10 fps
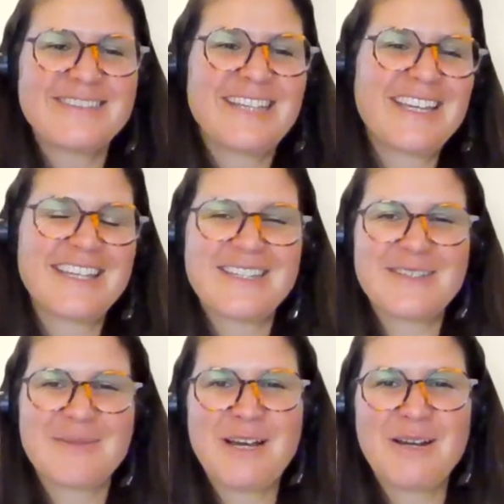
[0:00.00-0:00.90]
taking
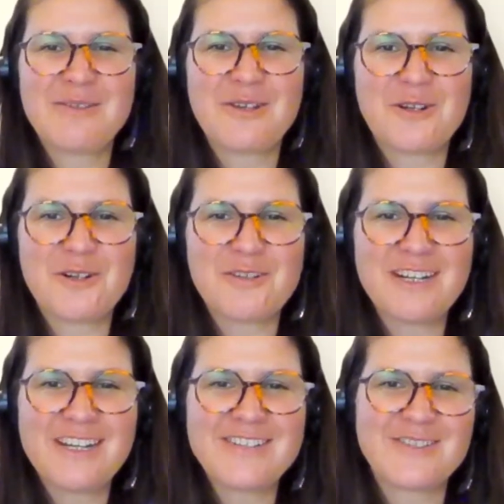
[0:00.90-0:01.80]
somehow the
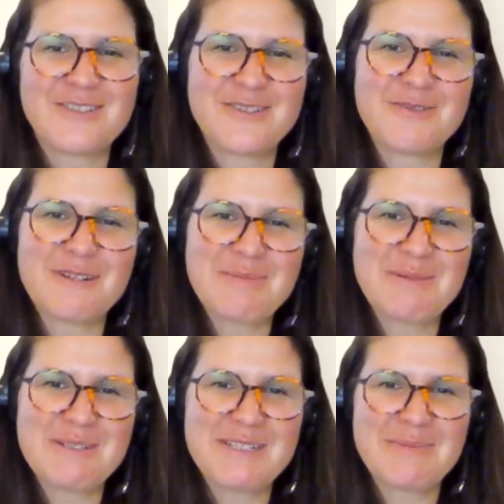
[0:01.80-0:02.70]
courage or the
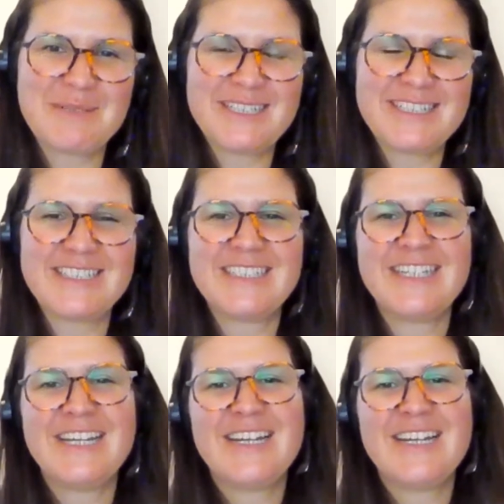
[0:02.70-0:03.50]
responsibility